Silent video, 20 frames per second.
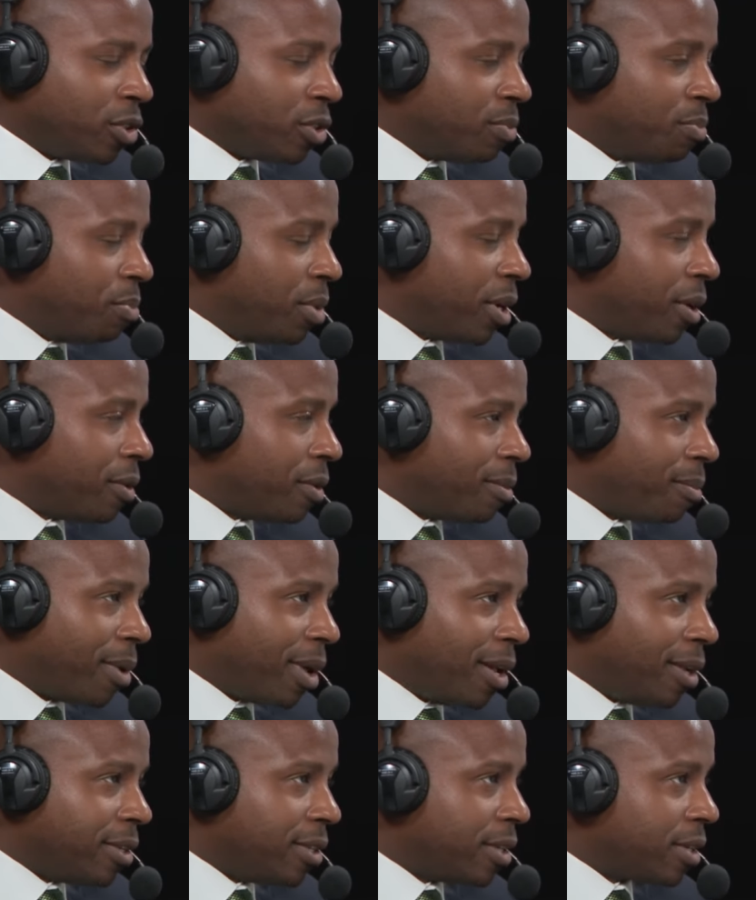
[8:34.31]
just bigger than
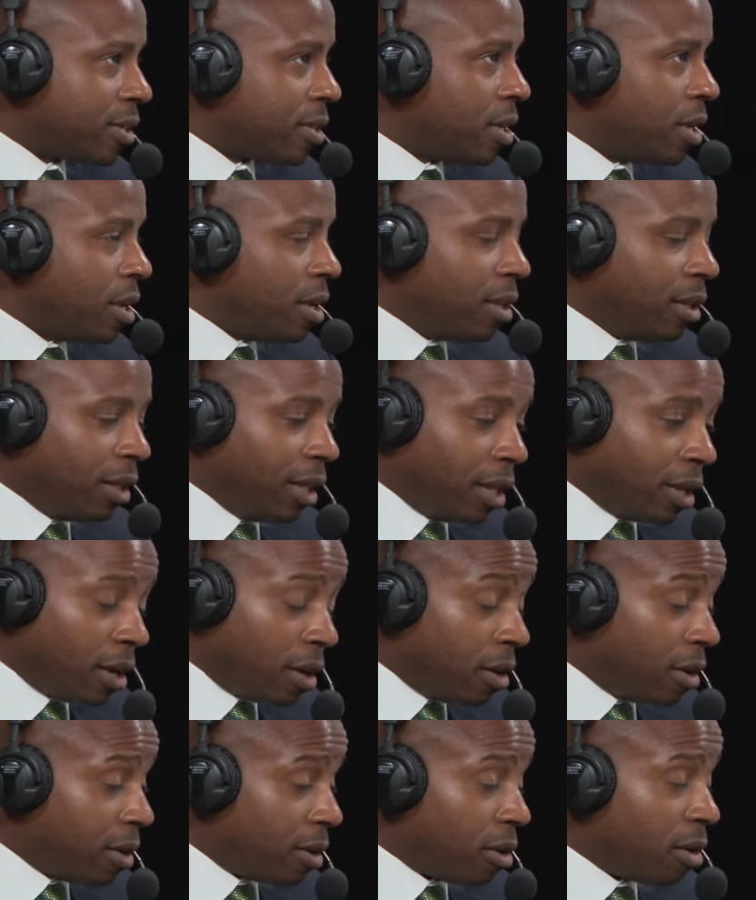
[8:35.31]
politics.
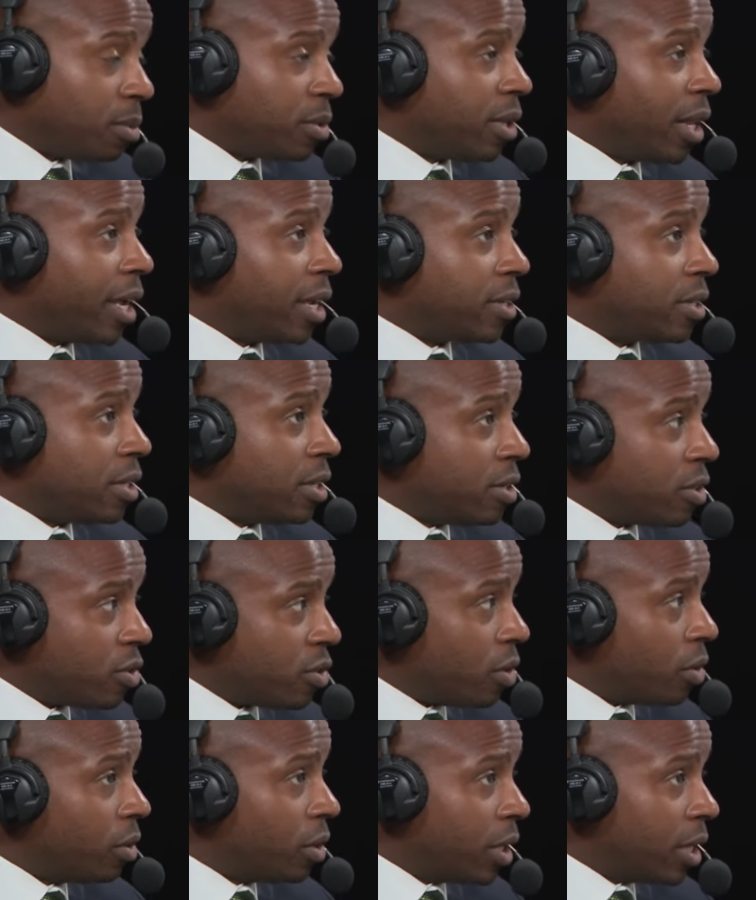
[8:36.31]
Uh, Herb's legacy
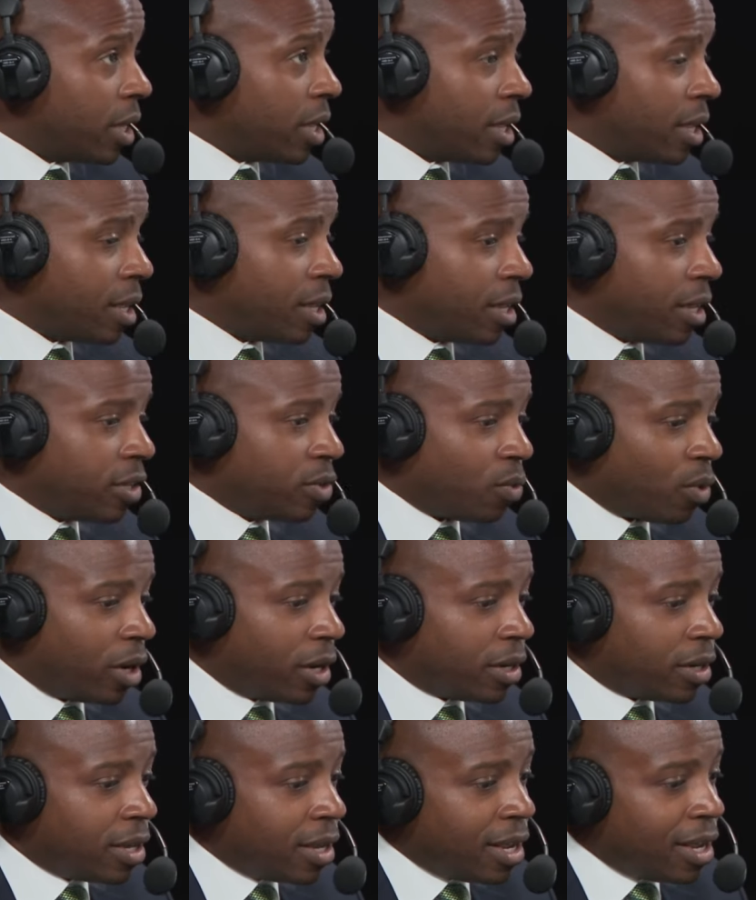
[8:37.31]
certainly uh, is
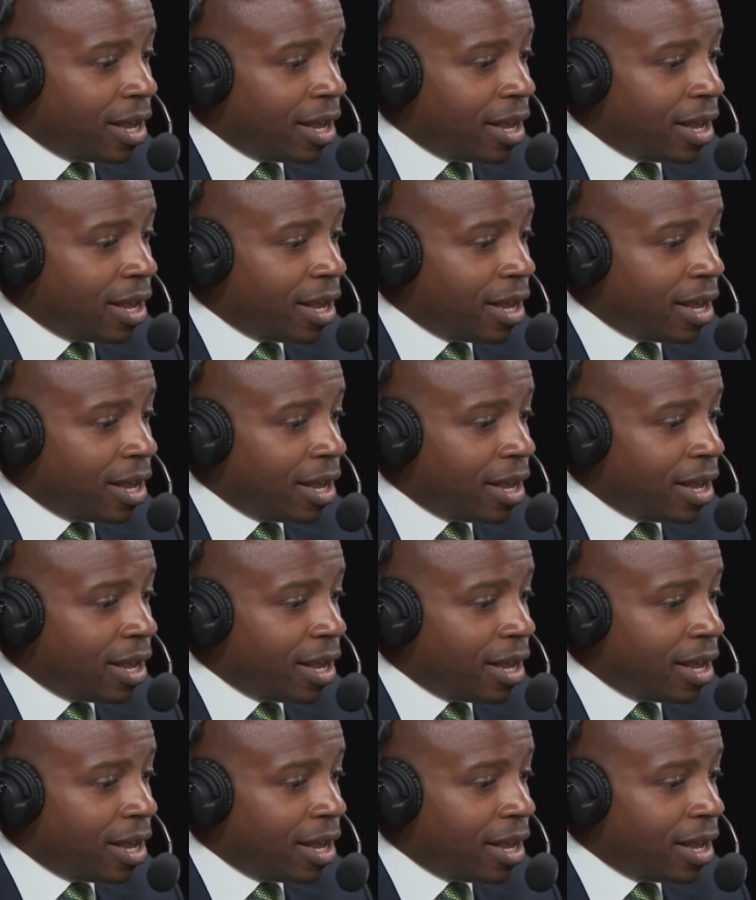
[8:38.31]
one.